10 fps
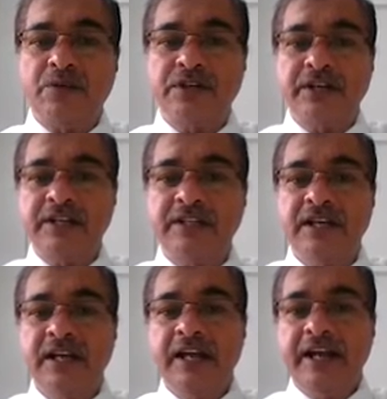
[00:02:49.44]
proceedings,
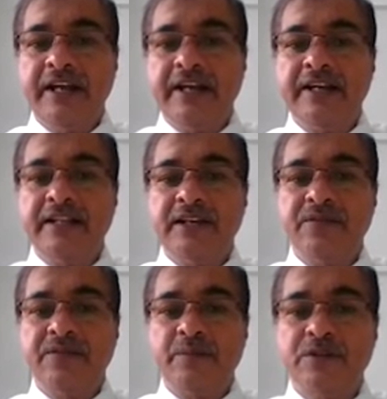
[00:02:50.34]
and any other
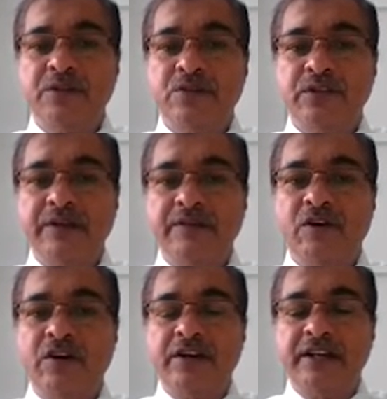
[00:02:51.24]
information. So they have
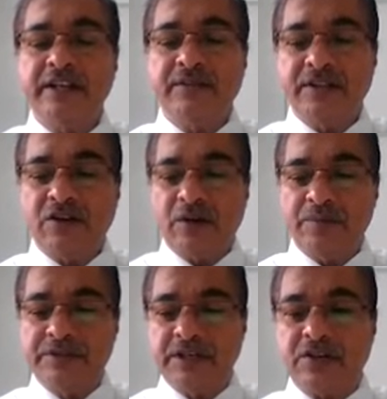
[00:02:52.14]
already given the
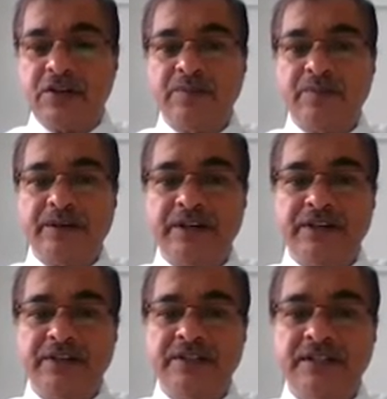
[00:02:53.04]
object of
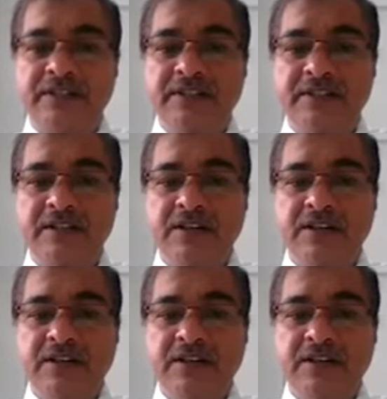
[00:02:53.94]
mediation cells.